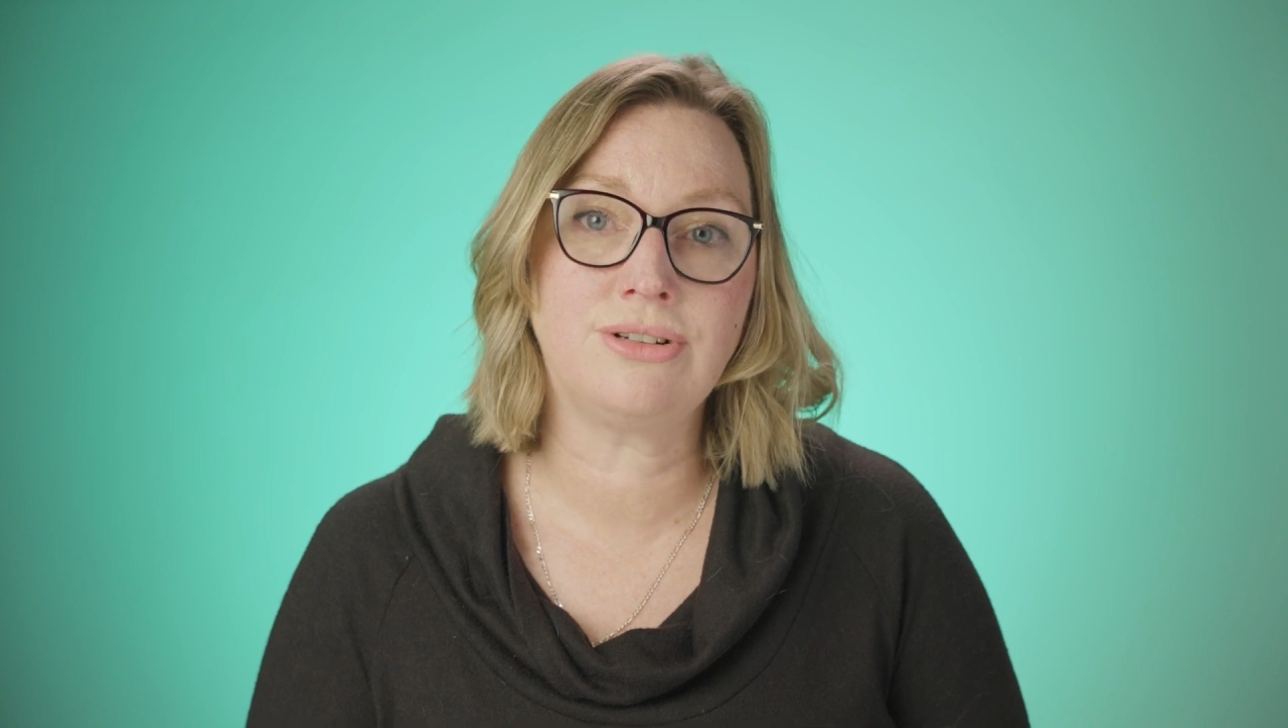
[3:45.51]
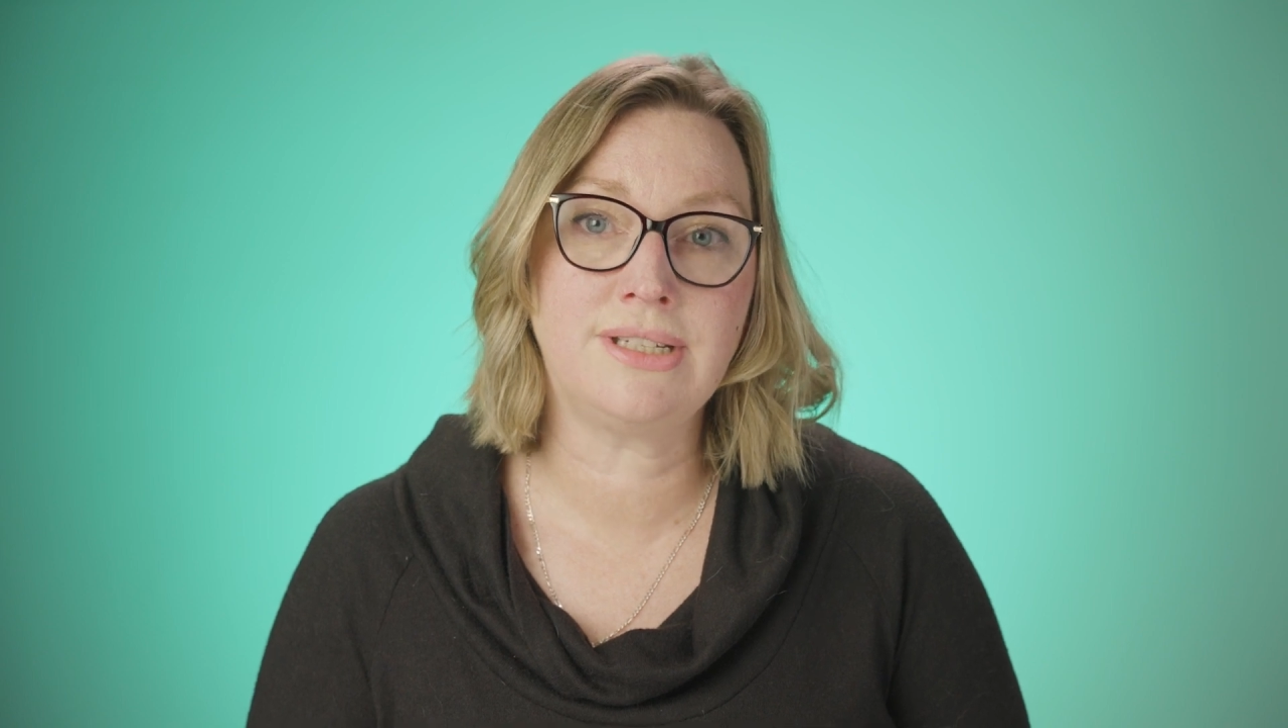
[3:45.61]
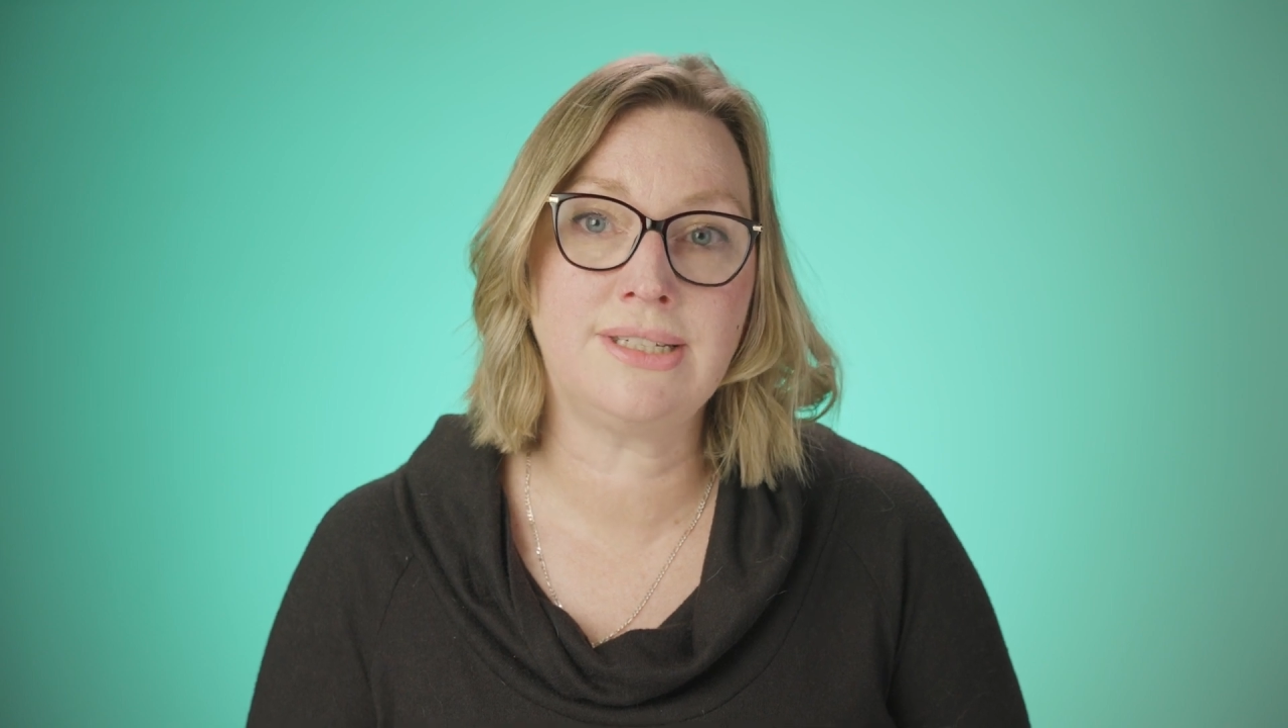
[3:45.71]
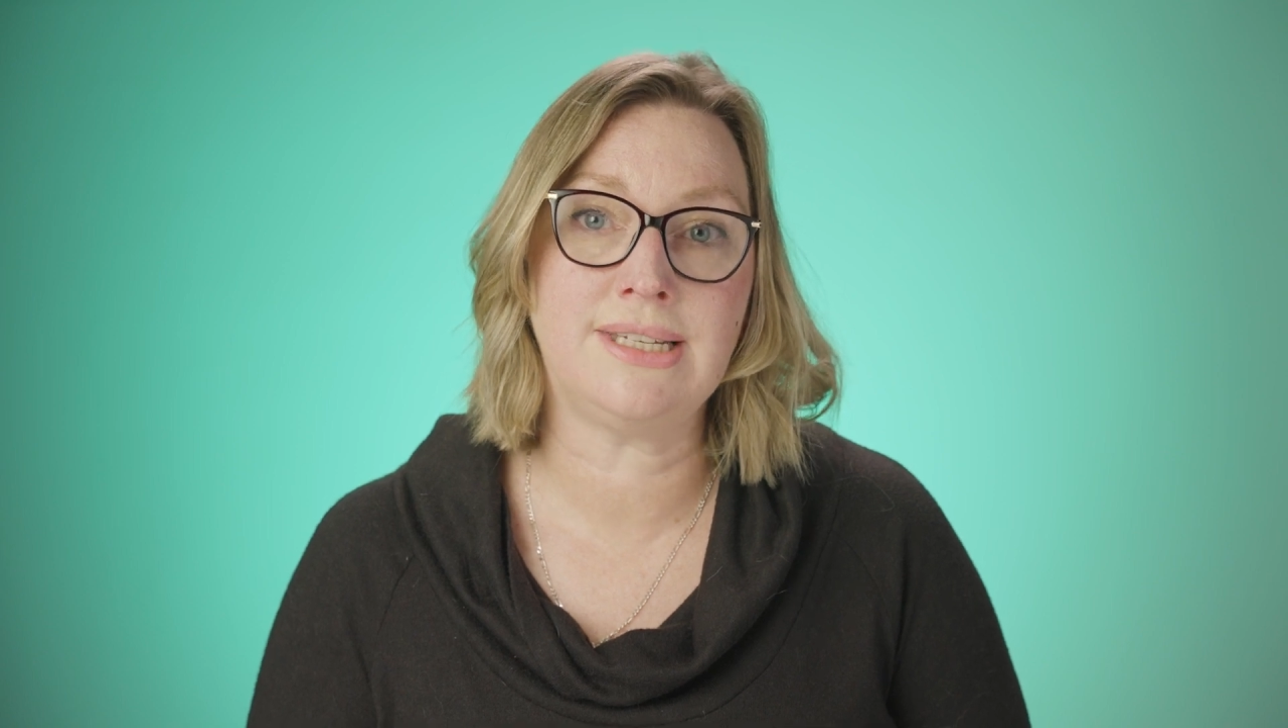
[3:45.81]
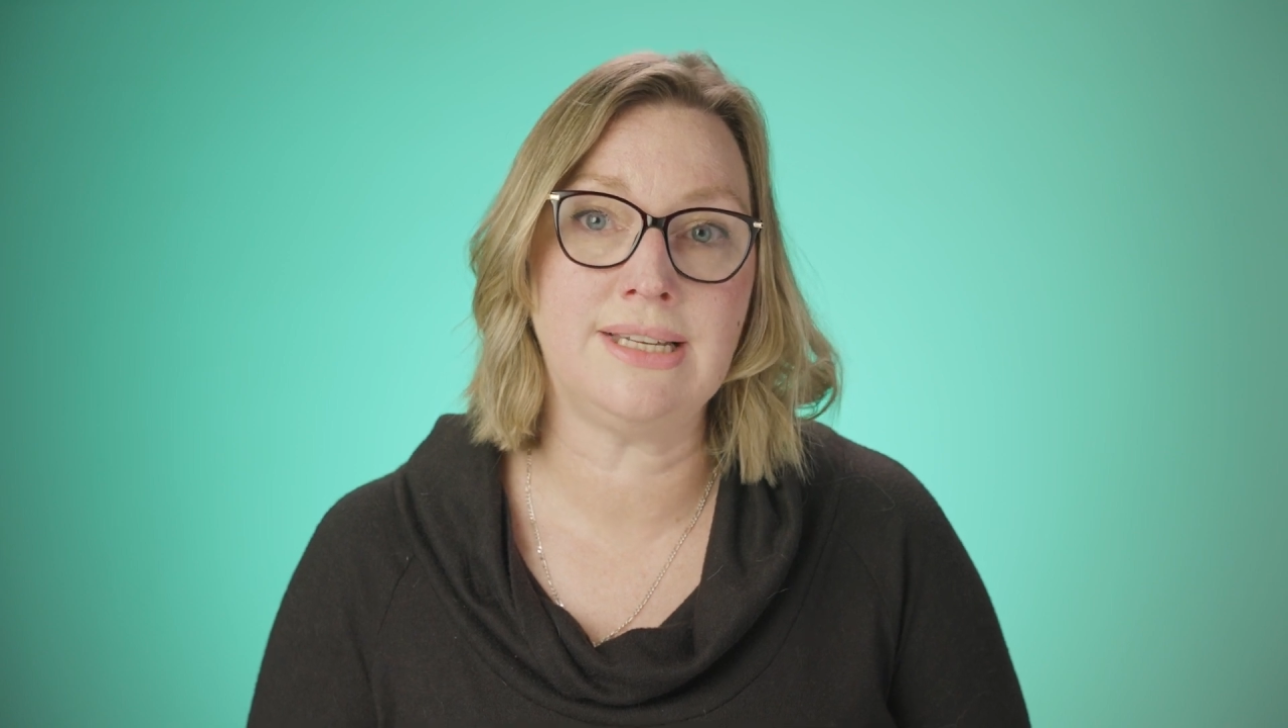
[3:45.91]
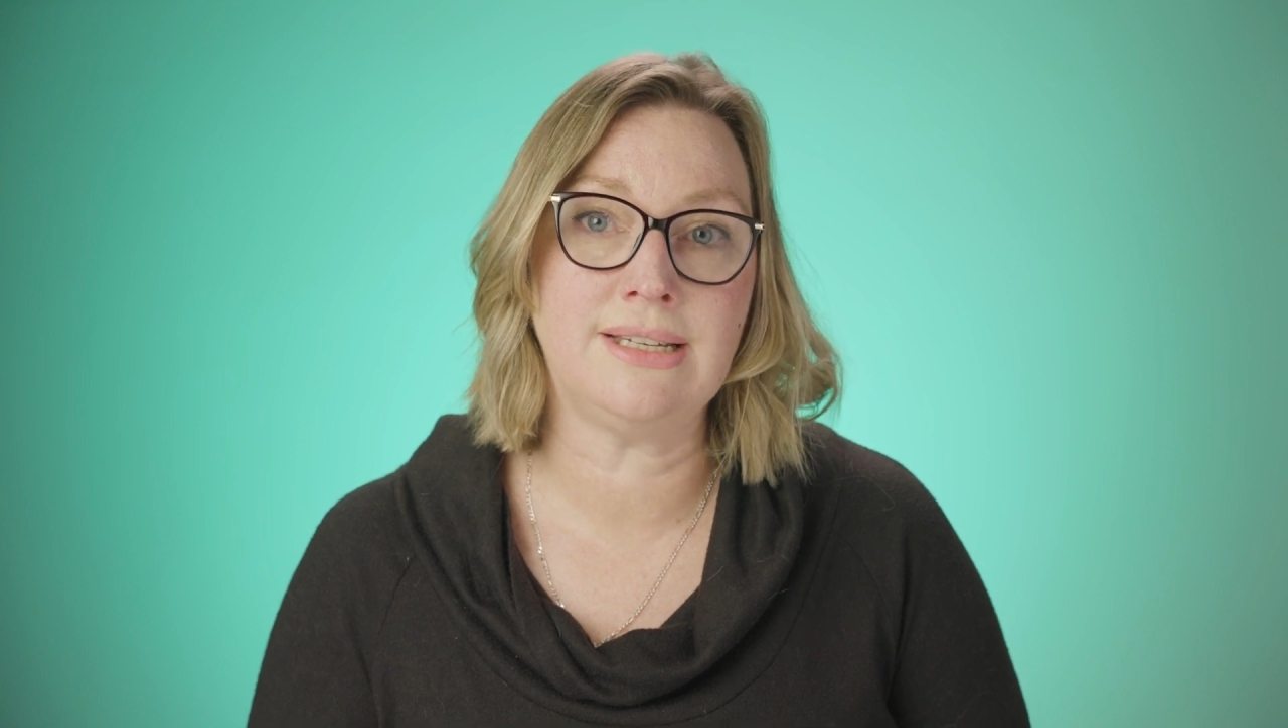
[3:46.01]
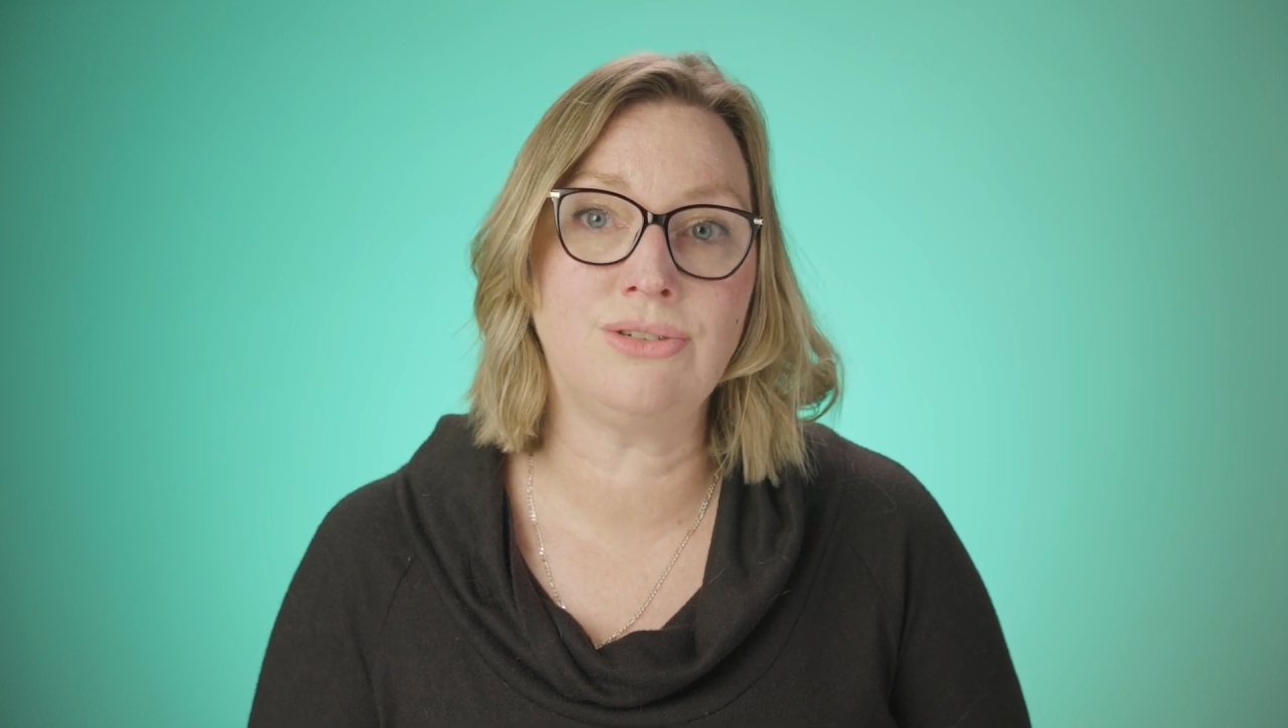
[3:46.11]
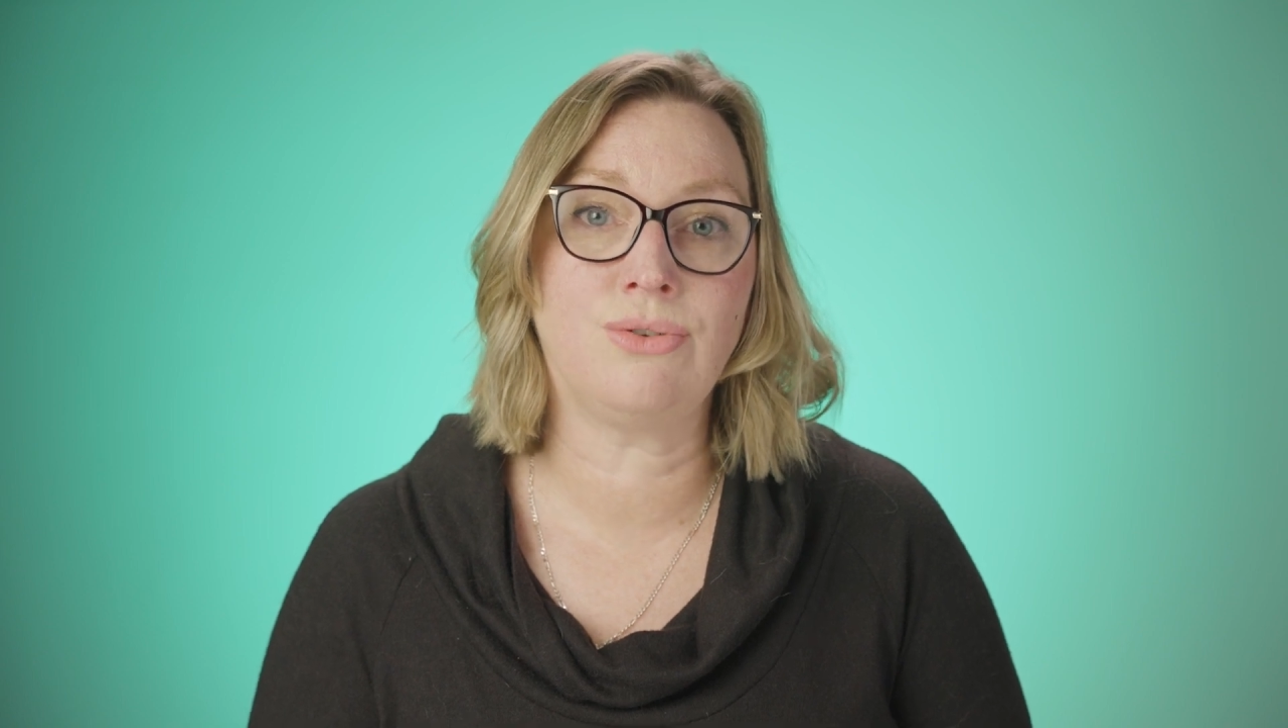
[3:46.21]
disease